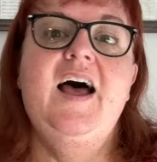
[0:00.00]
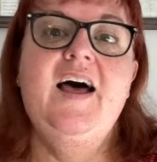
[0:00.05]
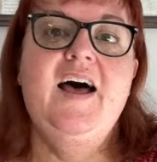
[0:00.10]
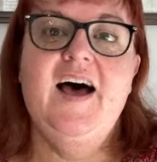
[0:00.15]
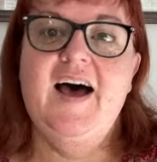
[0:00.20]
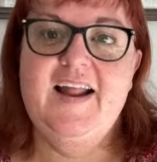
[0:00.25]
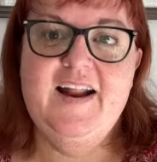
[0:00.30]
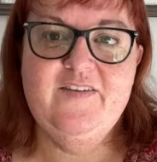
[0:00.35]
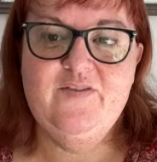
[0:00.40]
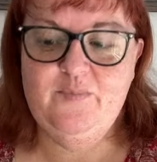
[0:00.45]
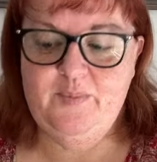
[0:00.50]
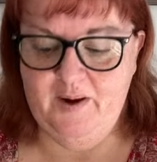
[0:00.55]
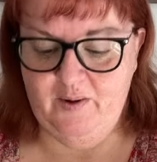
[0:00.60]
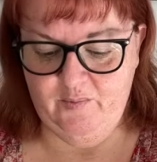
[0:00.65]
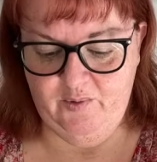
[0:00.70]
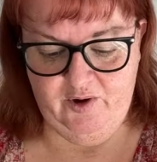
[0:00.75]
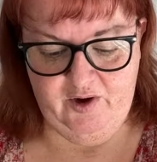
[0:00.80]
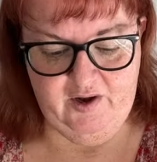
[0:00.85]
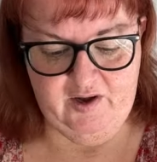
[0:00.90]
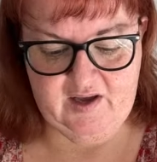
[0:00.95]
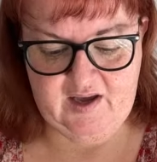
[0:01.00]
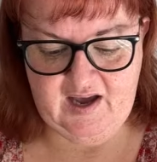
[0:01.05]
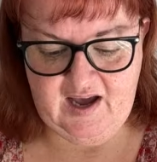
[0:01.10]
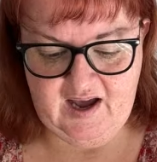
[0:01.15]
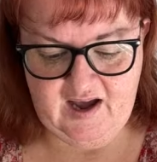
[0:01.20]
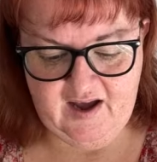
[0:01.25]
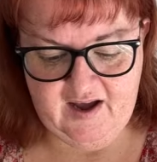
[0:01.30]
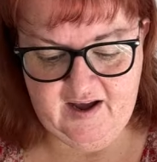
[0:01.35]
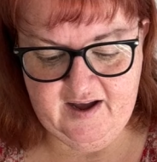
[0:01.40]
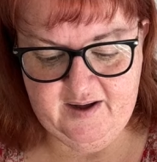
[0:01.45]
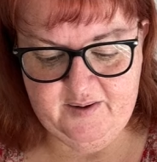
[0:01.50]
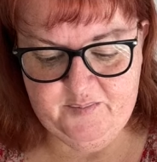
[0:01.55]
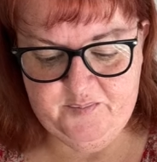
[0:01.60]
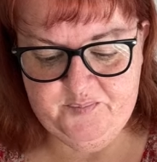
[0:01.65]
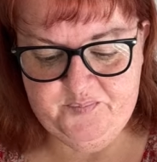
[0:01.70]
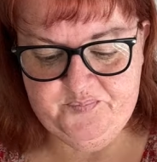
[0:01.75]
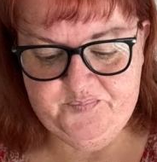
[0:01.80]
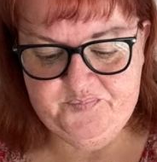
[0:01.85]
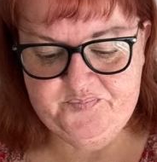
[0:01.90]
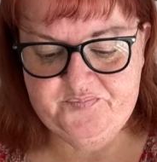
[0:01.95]
Enough about work. If
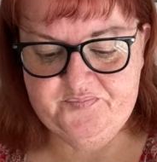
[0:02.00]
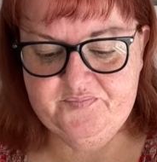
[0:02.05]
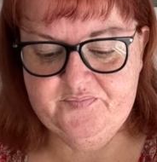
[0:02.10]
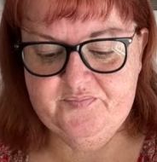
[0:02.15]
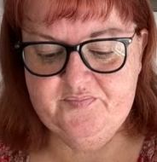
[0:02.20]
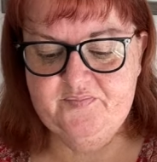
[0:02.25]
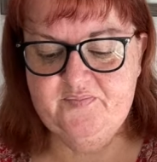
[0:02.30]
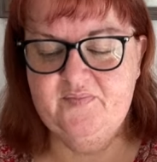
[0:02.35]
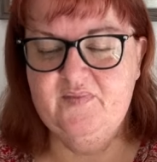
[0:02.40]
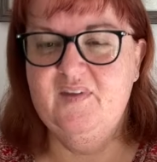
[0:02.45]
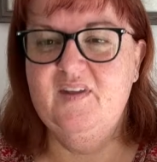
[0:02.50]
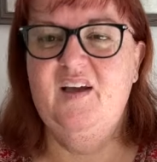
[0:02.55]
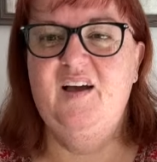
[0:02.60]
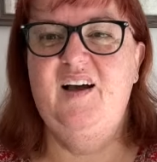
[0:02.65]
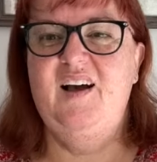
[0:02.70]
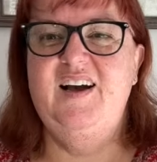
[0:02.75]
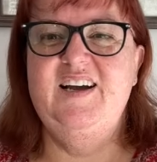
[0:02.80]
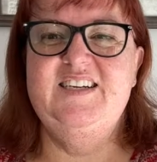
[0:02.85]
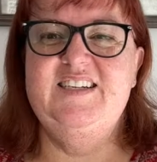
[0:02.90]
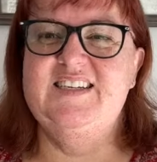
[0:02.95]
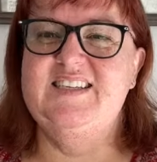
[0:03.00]
only I